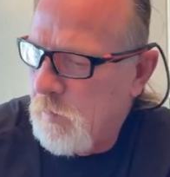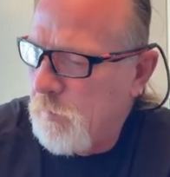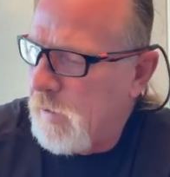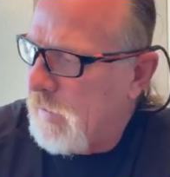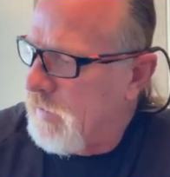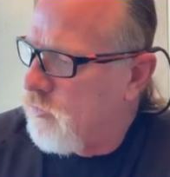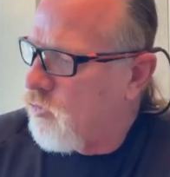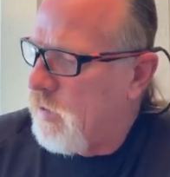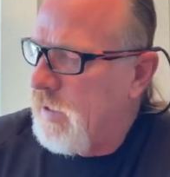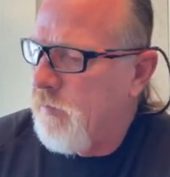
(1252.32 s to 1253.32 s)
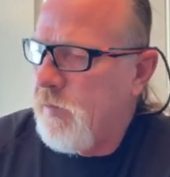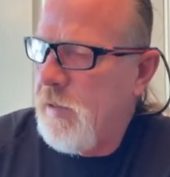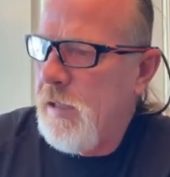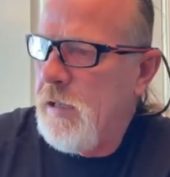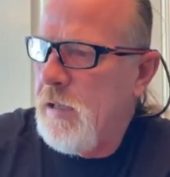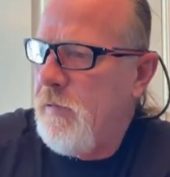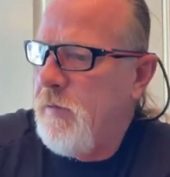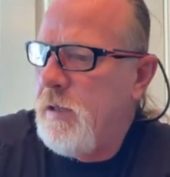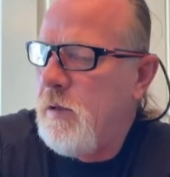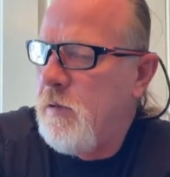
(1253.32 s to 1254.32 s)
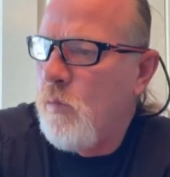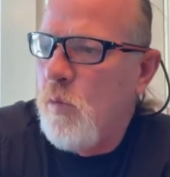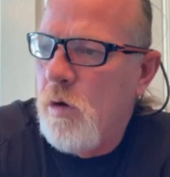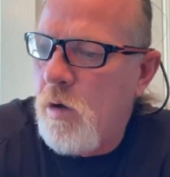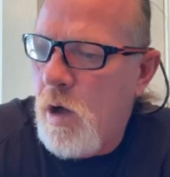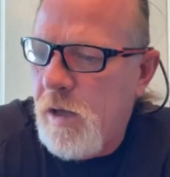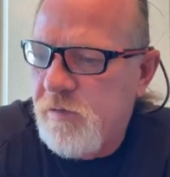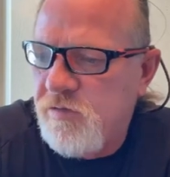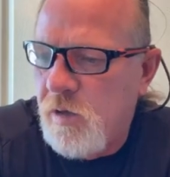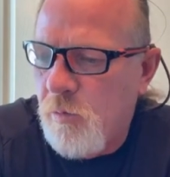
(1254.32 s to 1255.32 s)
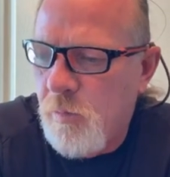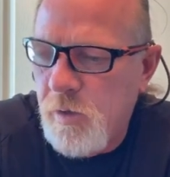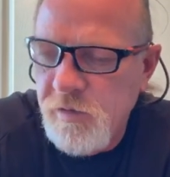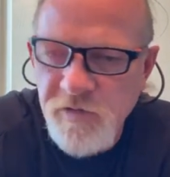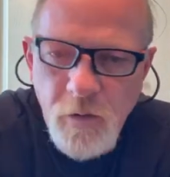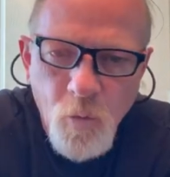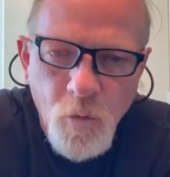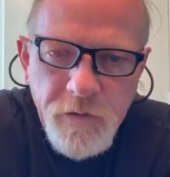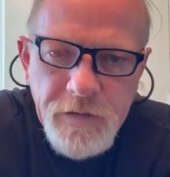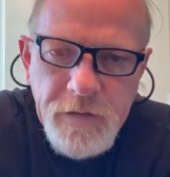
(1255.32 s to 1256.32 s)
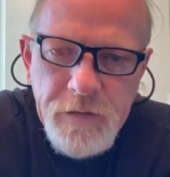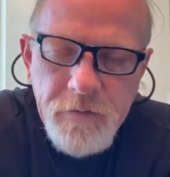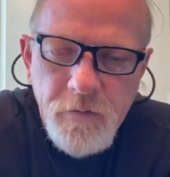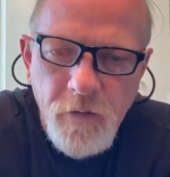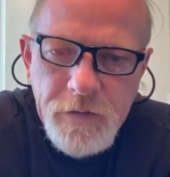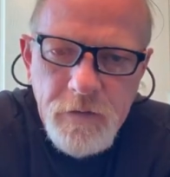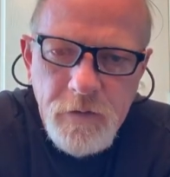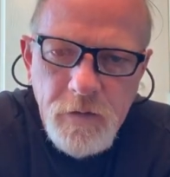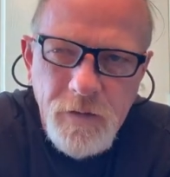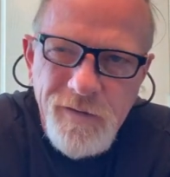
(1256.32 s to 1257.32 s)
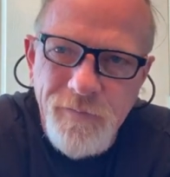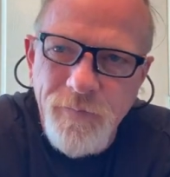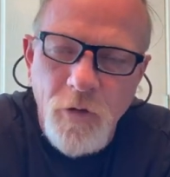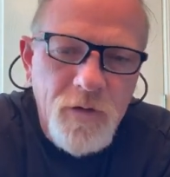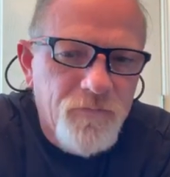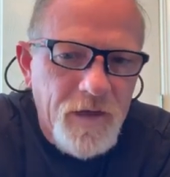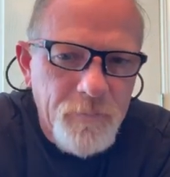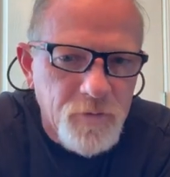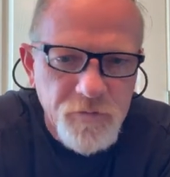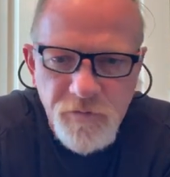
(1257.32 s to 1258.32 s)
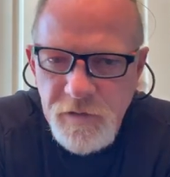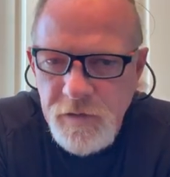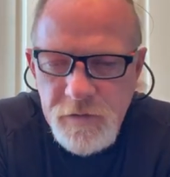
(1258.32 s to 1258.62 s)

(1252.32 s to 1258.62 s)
But I did treat everything, and then in the real hot summer months, I wore DEET, like 35%.